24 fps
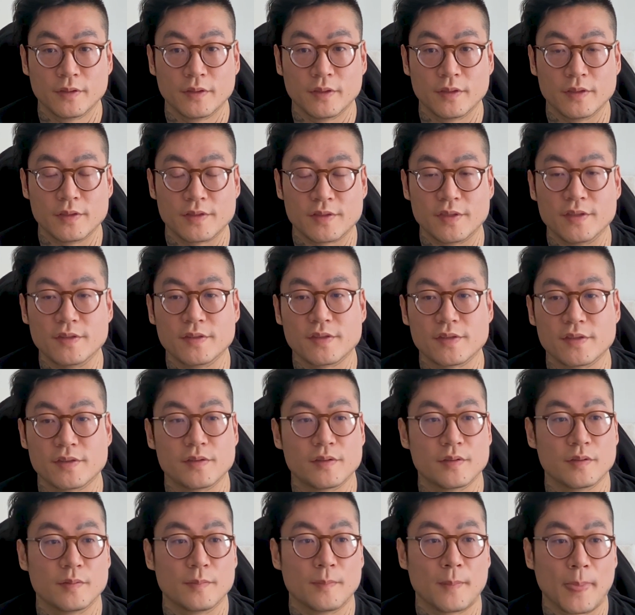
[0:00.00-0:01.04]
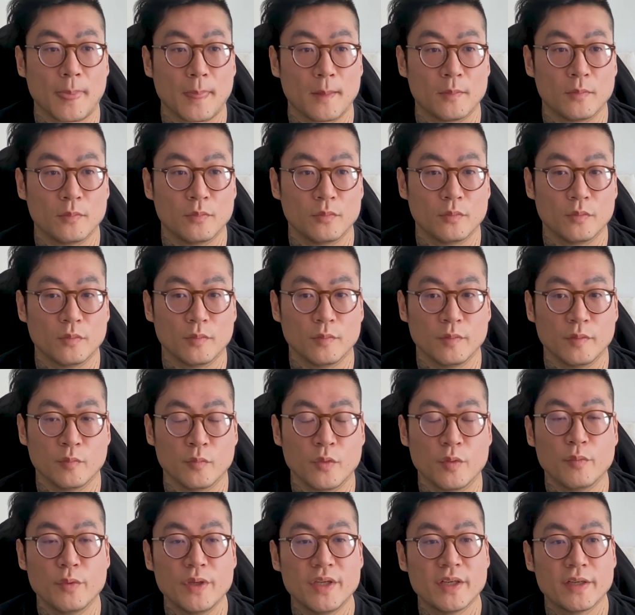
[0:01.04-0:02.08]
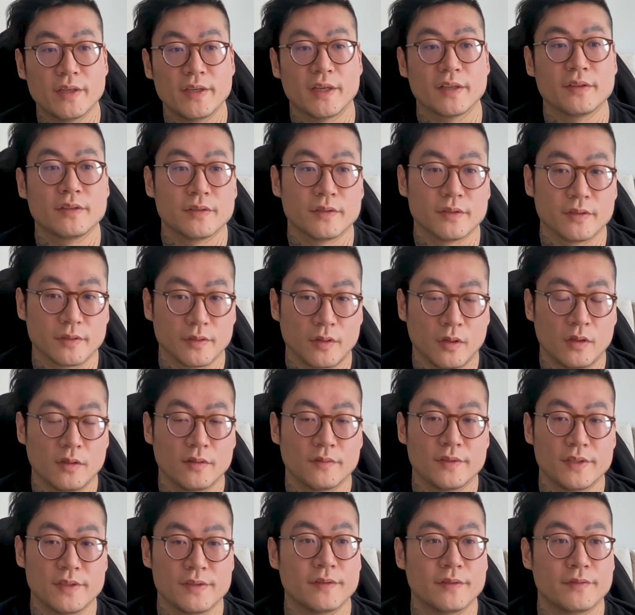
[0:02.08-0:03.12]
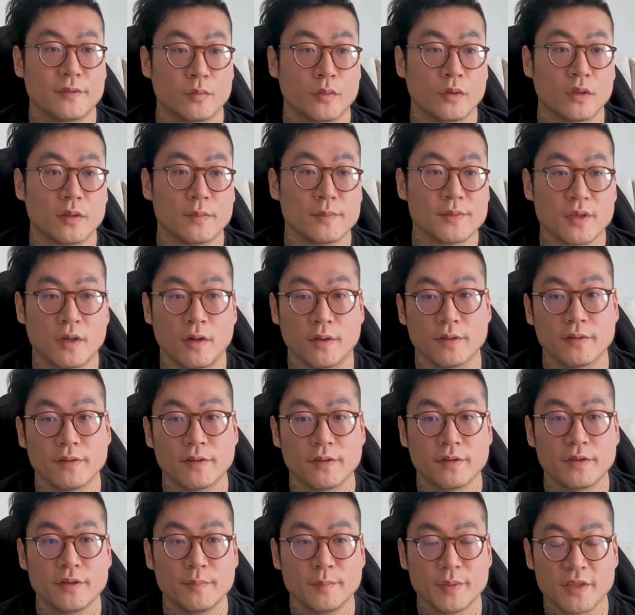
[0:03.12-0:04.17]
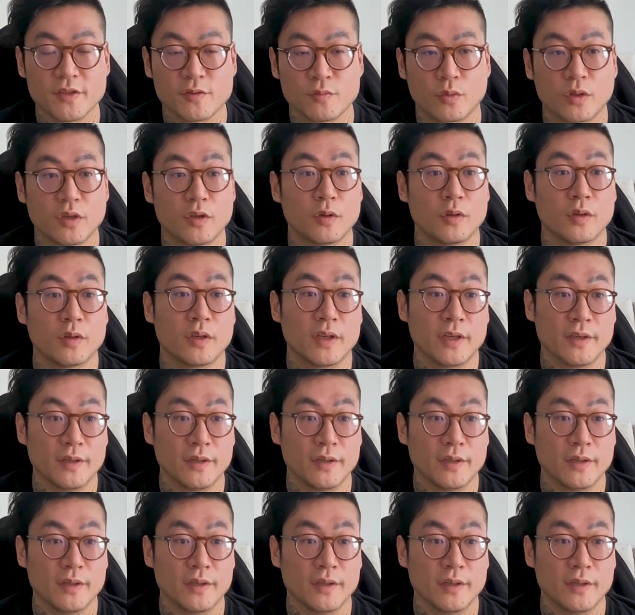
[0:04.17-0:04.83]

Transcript: Since when we connect to all of these different rollups on Ethereum, because we're an